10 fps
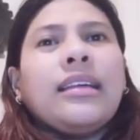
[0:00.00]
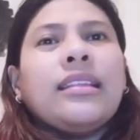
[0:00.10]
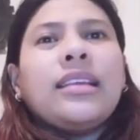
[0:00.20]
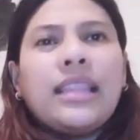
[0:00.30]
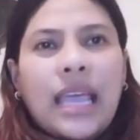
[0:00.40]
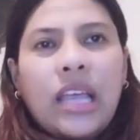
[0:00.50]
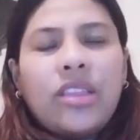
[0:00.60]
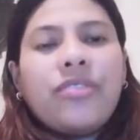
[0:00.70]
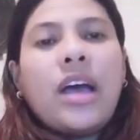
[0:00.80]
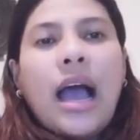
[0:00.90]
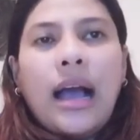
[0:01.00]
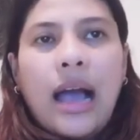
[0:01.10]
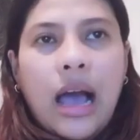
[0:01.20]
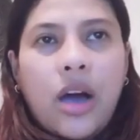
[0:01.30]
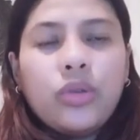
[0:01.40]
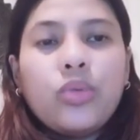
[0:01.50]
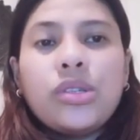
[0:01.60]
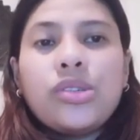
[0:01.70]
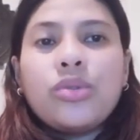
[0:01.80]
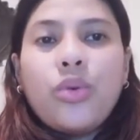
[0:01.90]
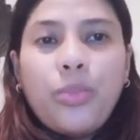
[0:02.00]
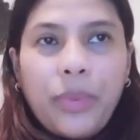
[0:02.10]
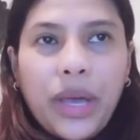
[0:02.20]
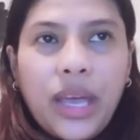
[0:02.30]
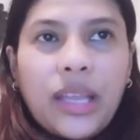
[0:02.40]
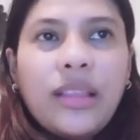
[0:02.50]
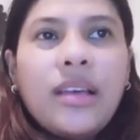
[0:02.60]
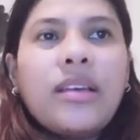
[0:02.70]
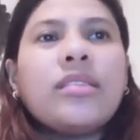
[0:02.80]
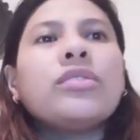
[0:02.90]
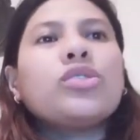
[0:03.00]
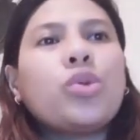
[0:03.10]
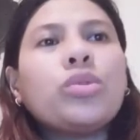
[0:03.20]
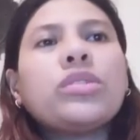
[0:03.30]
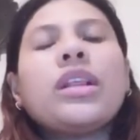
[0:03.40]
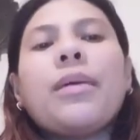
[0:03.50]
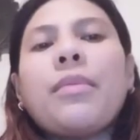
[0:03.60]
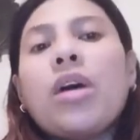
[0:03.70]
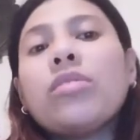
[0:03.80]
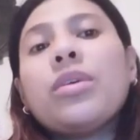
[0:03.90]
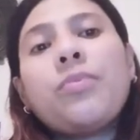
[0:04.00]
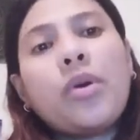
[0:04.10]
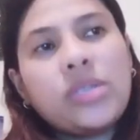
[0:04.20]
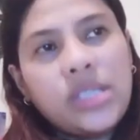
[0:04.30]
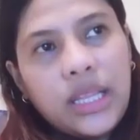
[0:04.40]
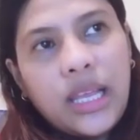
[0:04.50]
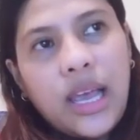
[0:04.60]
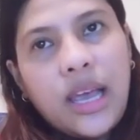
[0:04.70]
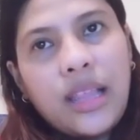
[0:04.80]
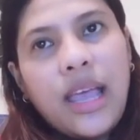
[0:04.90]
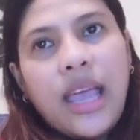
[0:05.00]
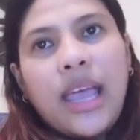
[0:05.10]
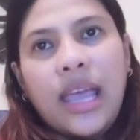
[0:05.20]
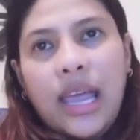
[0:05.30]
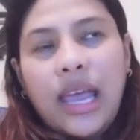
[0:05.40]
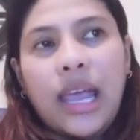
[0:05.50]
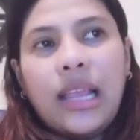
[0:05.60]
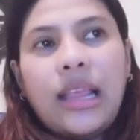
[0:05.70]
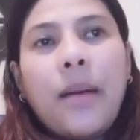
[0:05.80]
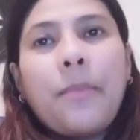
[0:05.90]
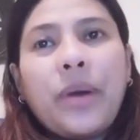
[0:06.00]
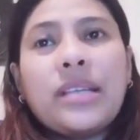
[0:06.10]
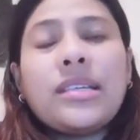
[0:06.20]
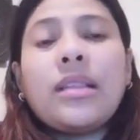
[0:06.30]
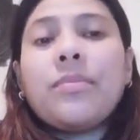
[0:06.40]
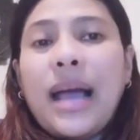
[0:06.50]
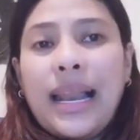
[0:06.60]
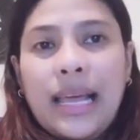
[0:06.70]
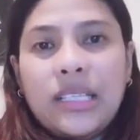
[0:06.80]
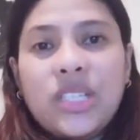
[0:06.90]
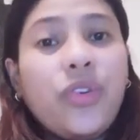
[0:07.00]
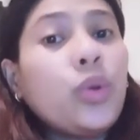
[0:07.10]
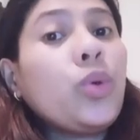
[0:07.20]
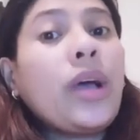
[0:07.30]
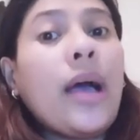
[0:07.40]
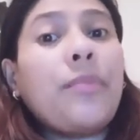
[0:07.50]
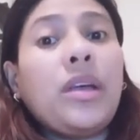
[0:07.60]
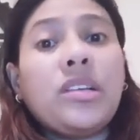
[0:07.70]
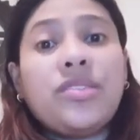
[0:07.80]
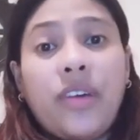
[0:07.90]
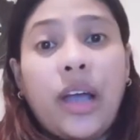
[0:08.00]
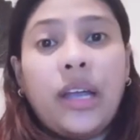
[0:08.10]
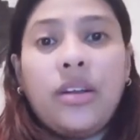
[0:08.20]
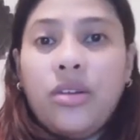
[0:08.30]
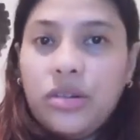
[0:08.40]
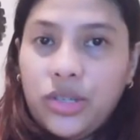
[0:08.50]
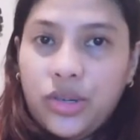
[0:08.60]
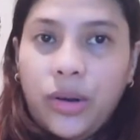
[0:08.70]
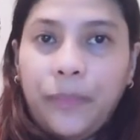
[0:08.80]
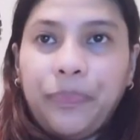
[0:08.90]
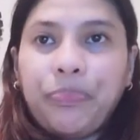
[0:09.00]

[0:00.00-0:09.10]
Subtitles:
the date of the account was open, total amount deposited, and present balance photocopy is fine also.